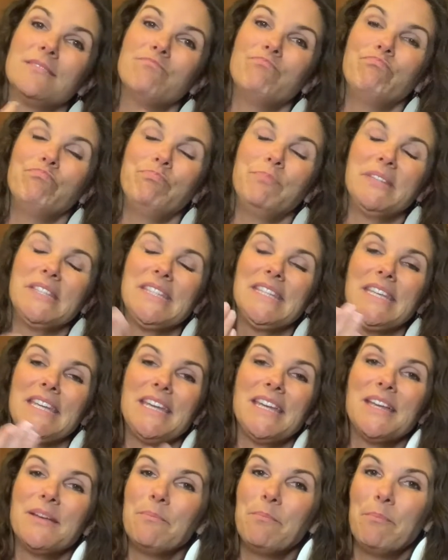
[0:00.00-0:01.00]

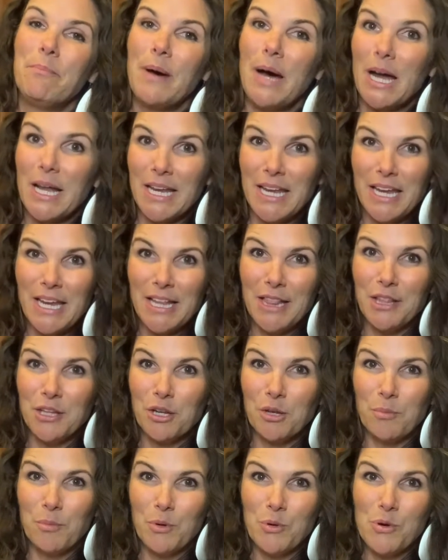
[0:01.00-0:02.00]
busy body
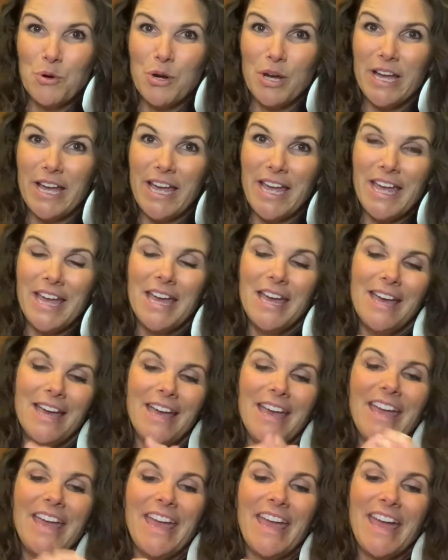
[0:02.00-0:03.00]
little boy,
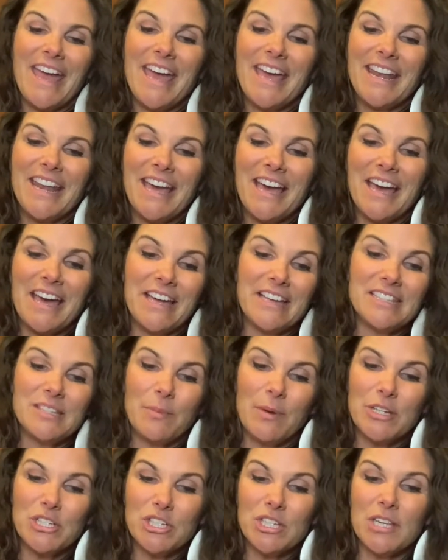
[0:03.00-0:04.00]
and
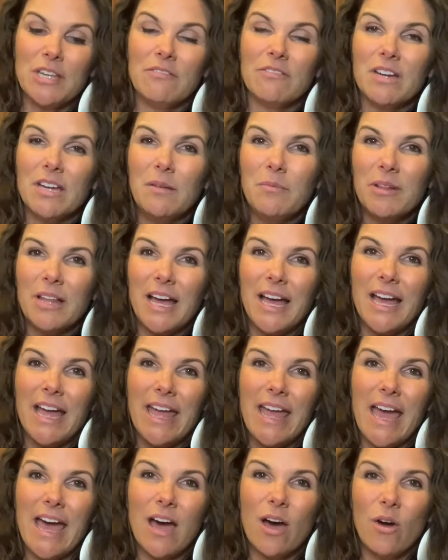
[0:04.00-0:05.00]
especially
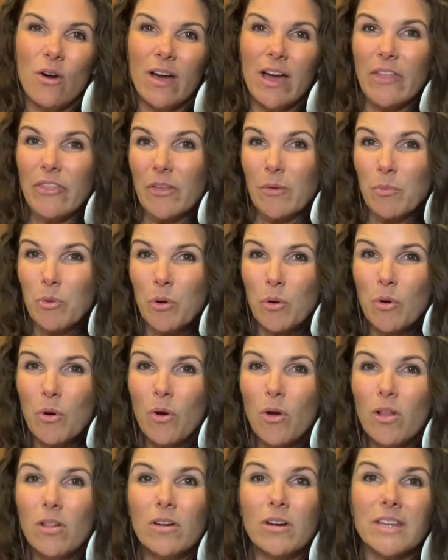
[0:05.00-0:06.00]
reapplying out at the
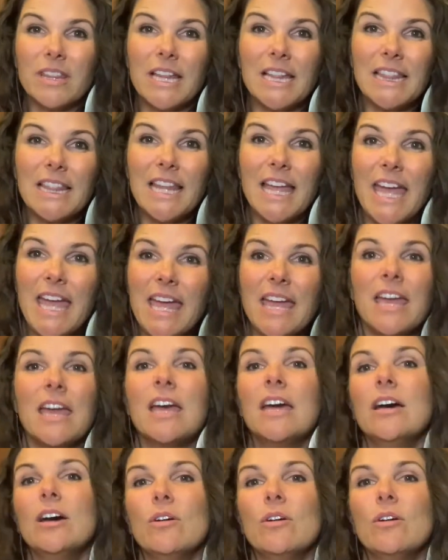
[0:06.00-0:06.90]
pool or the lake.